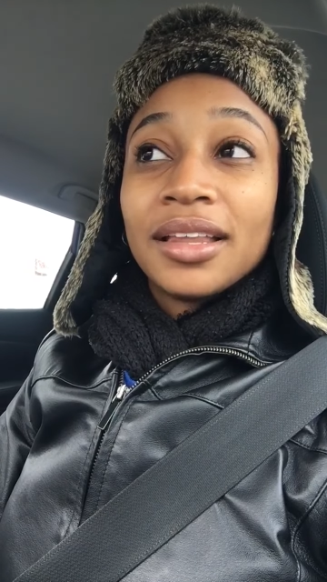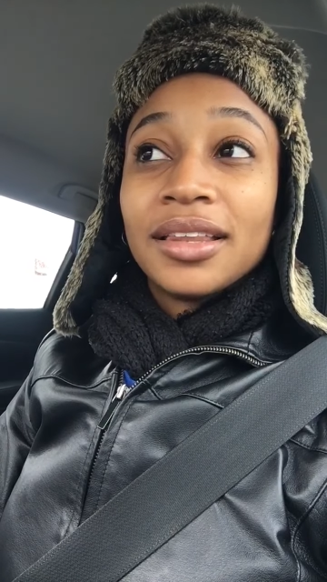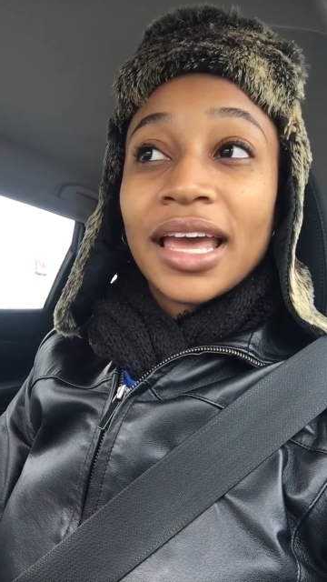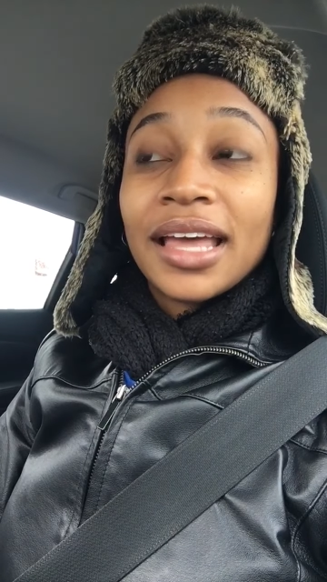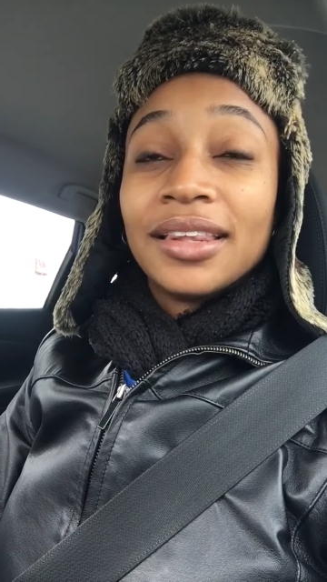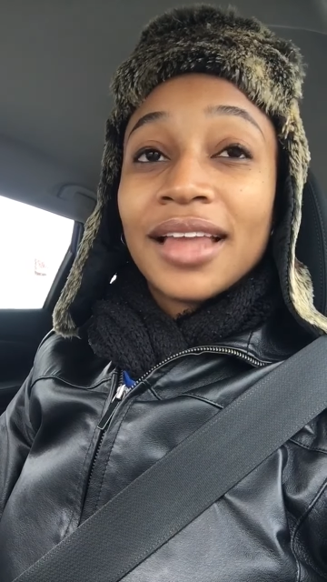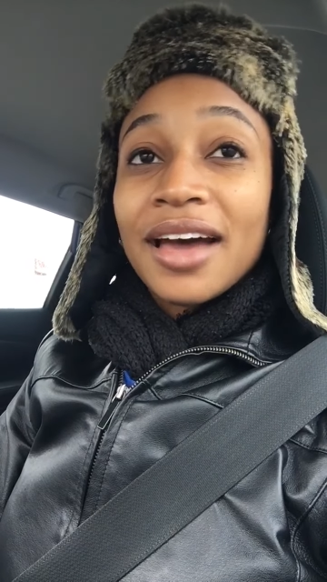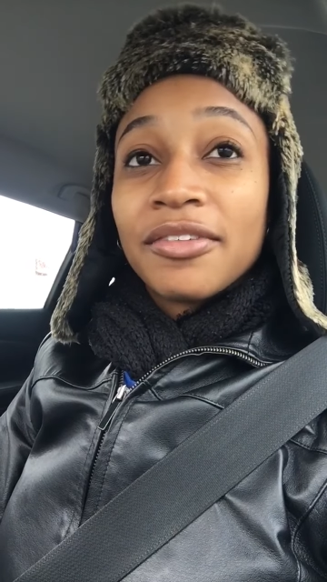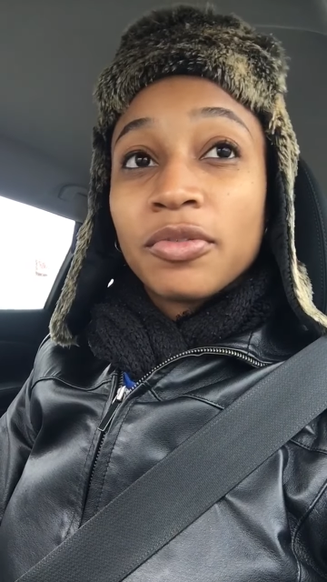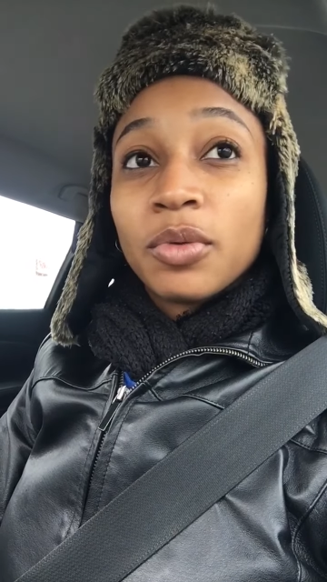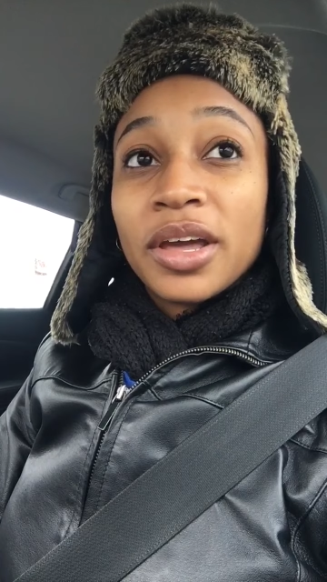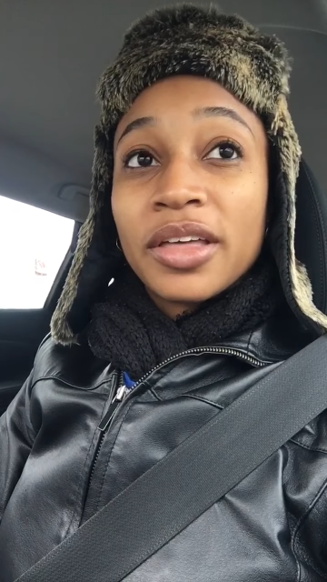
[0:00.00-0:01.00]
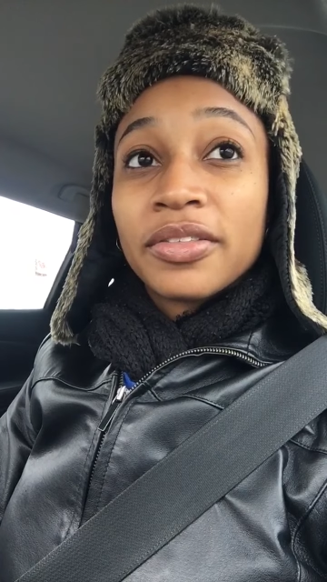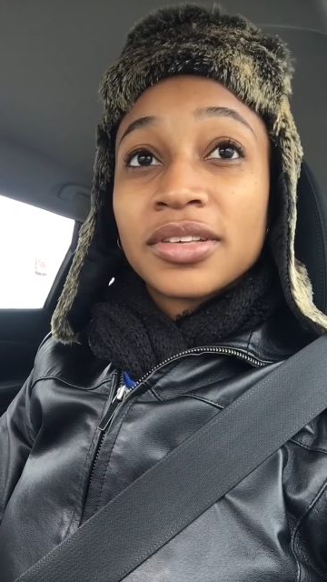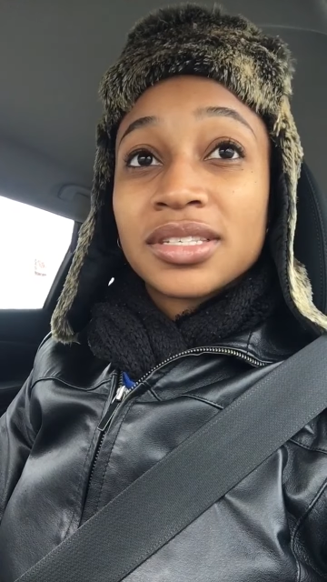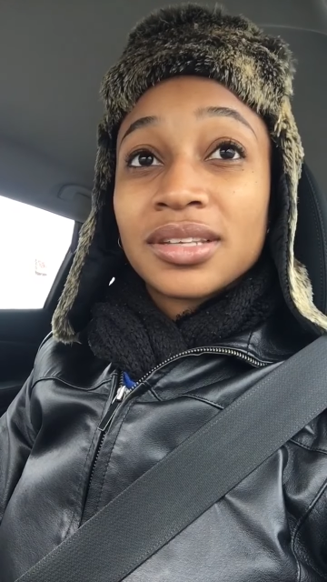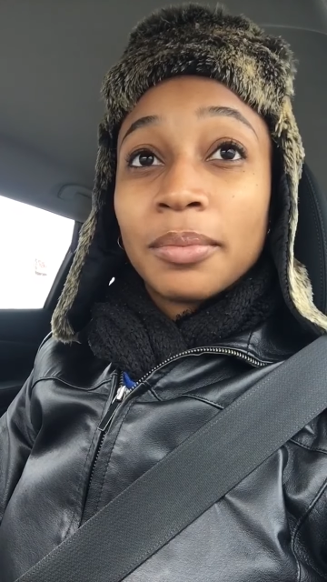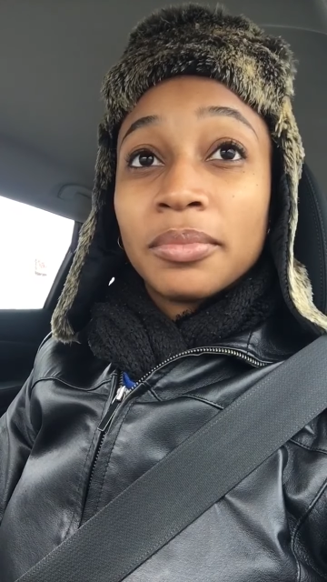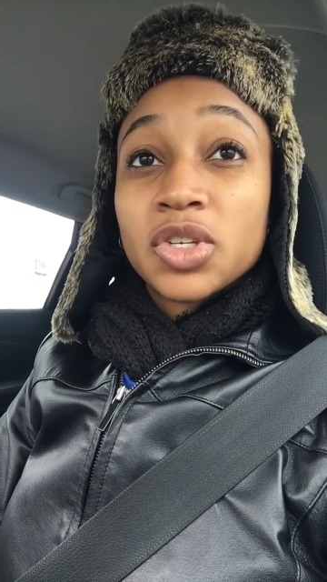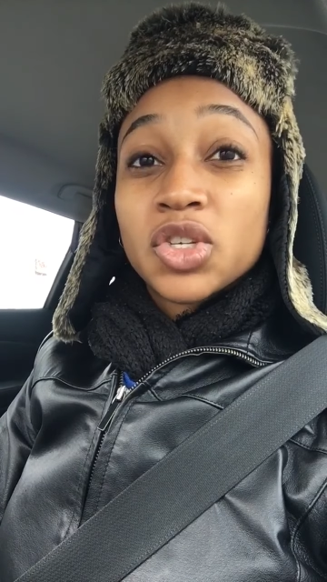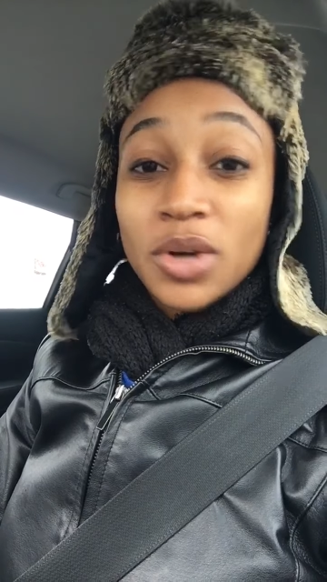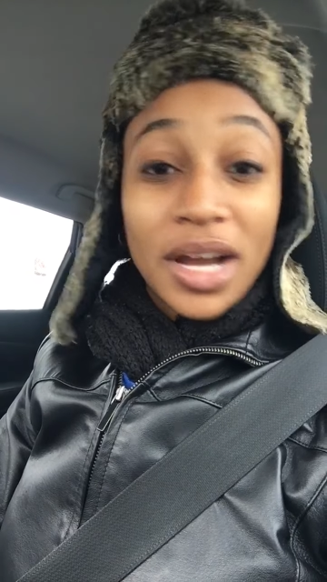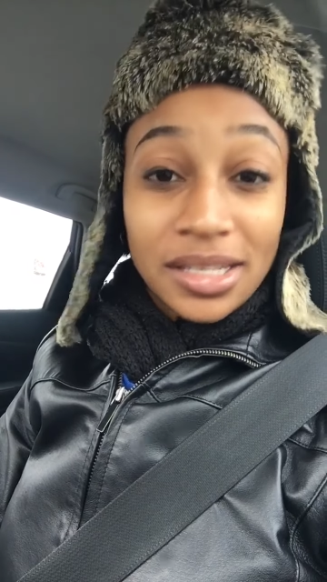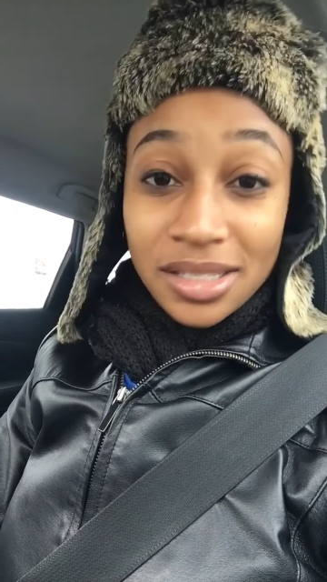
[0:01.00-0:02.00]
left with some
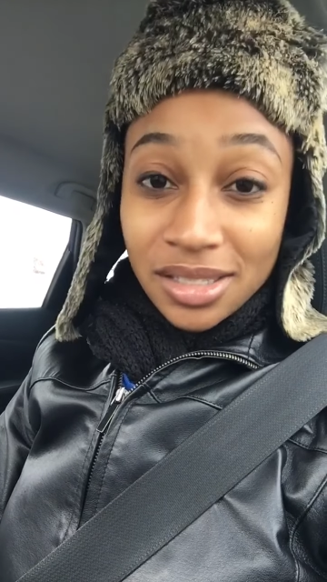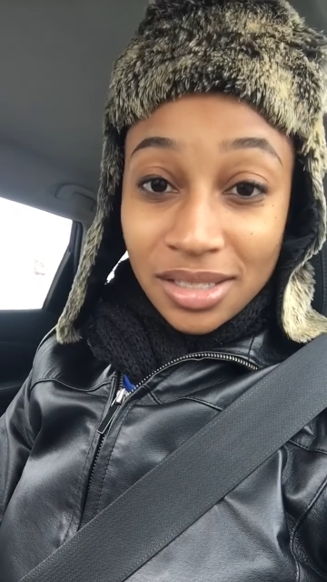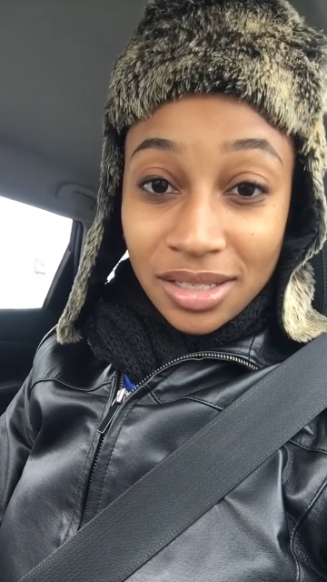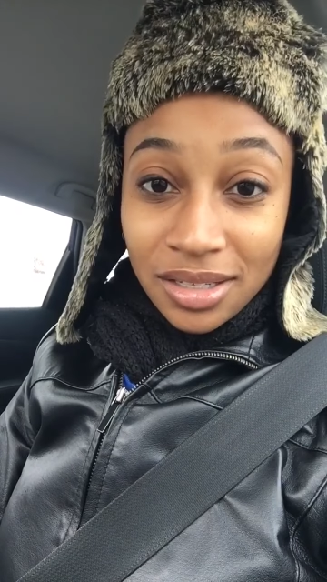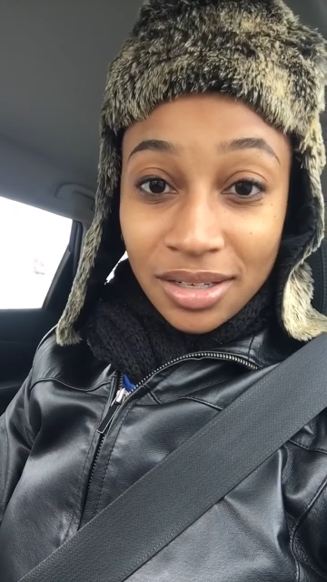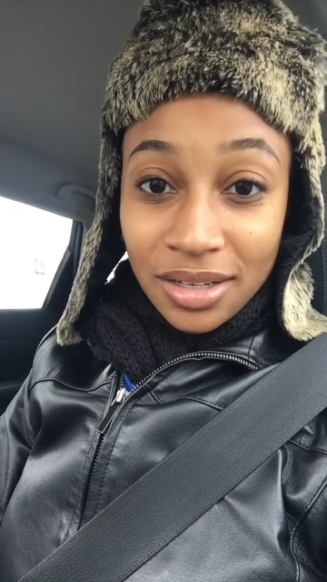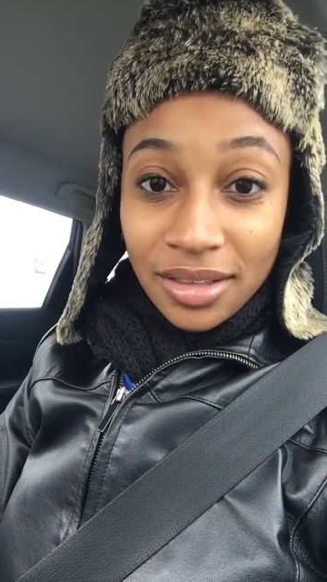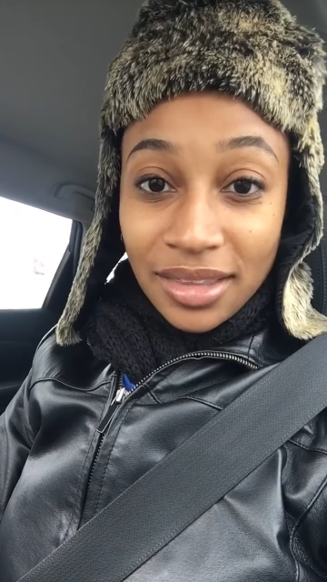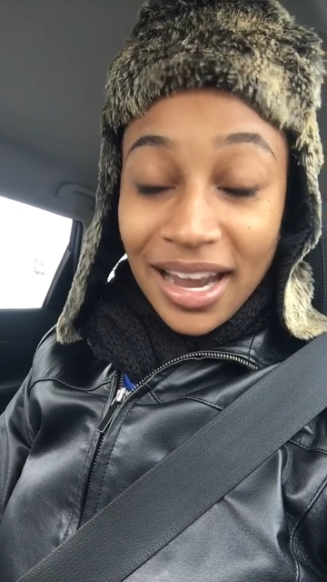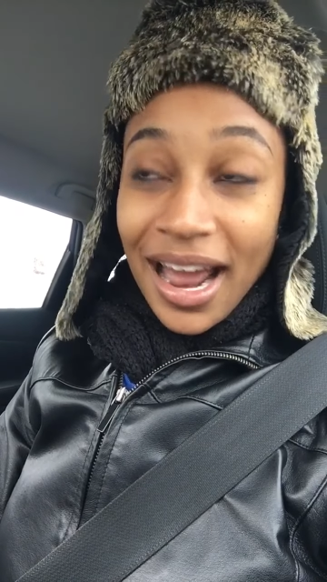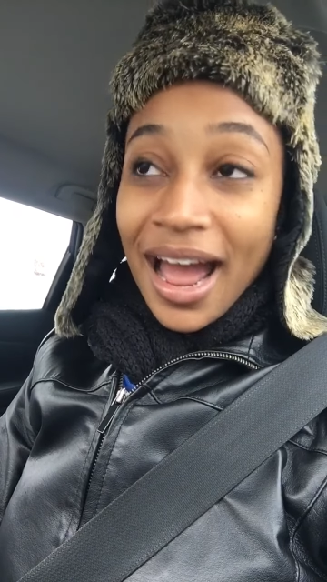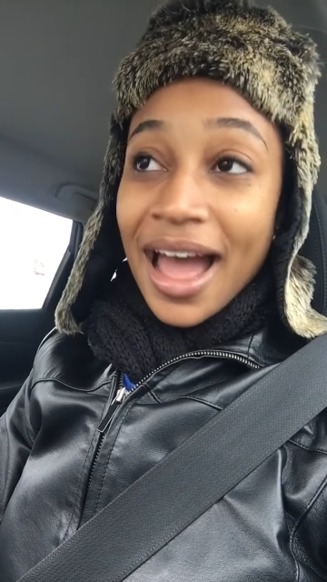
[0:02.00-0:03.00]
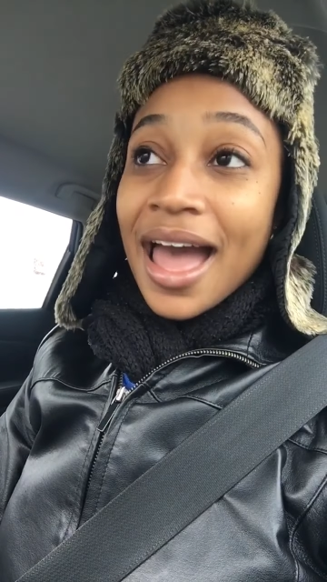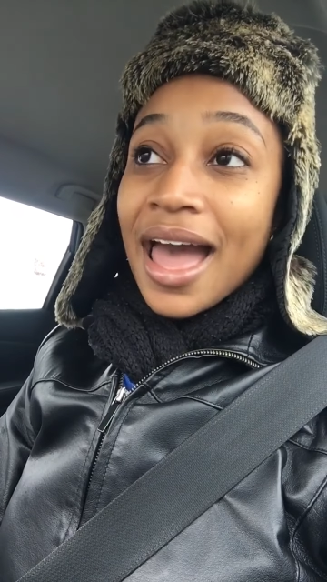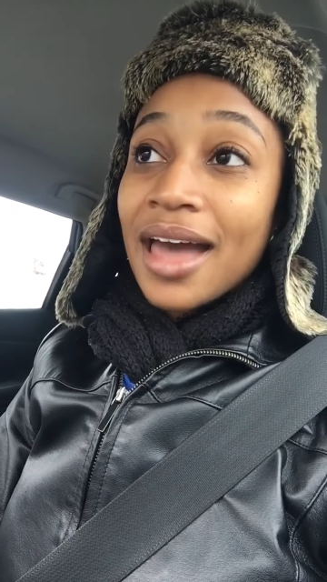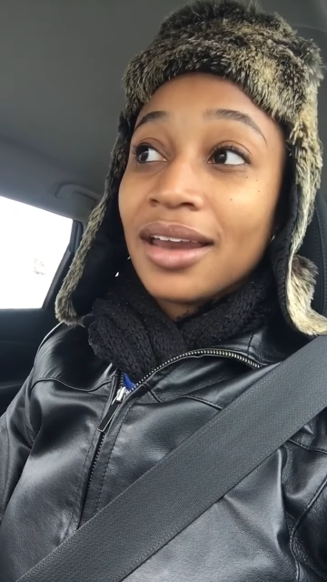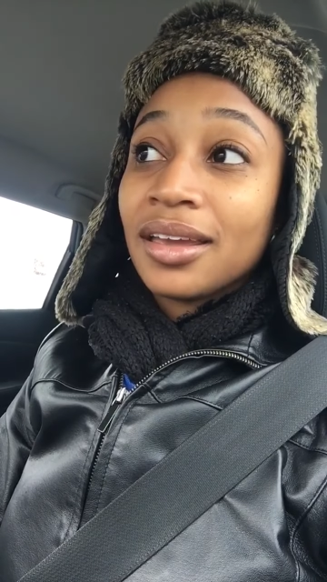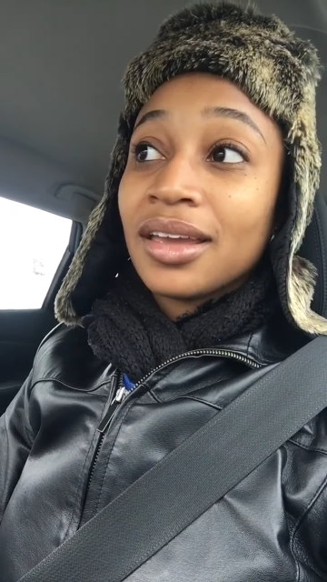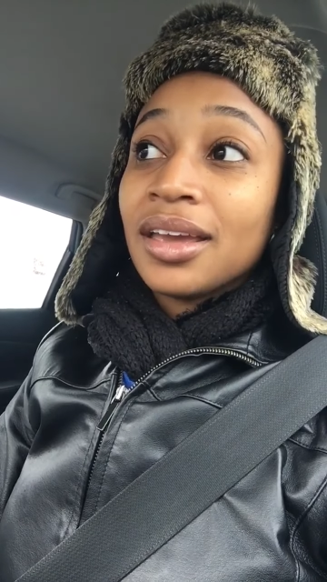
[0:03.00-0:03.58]
trust that I had,